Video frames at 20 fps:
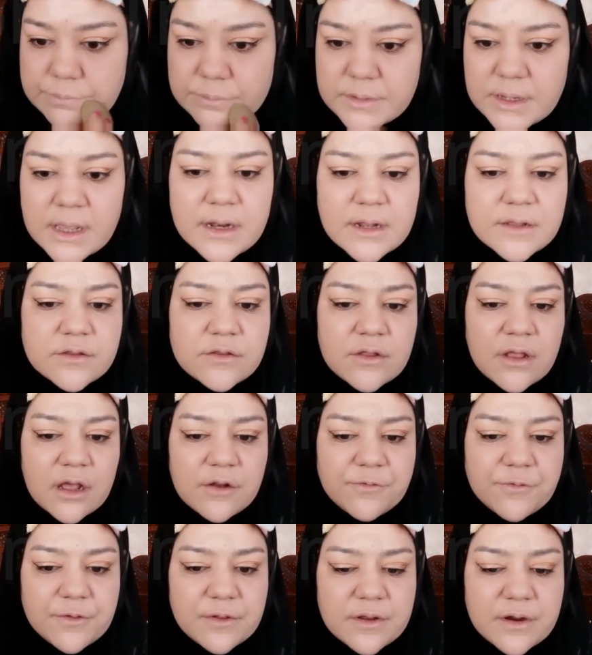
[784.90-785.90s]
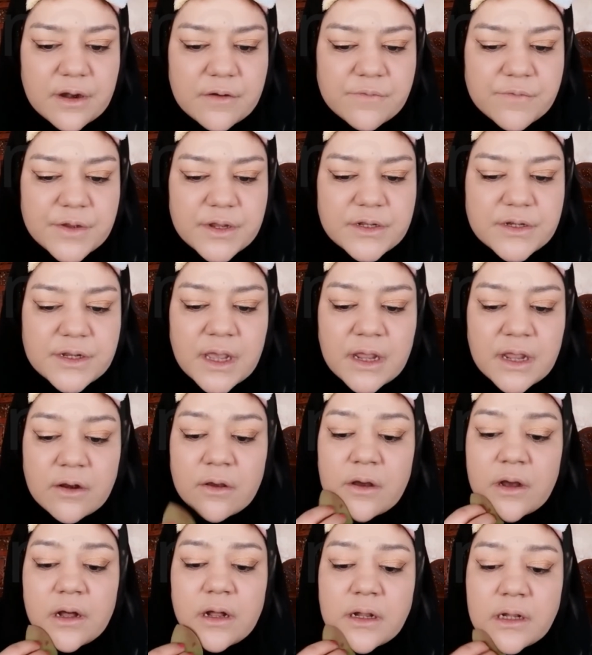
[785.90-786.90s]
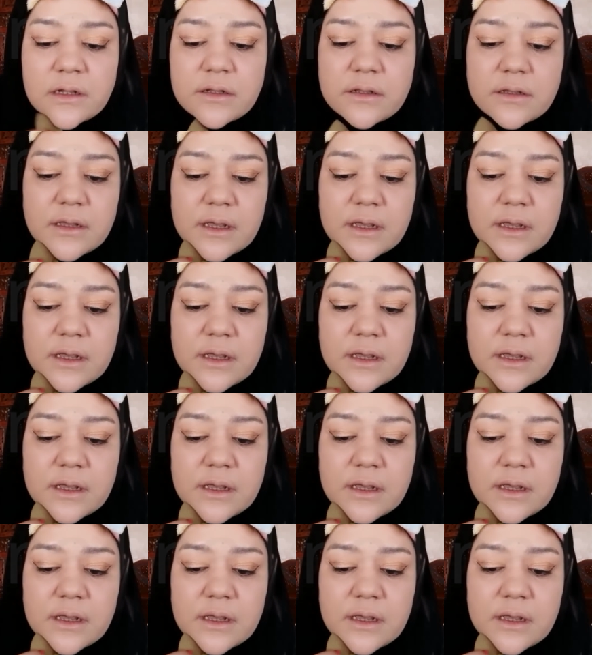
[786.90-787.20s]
And it's not full coverage at all.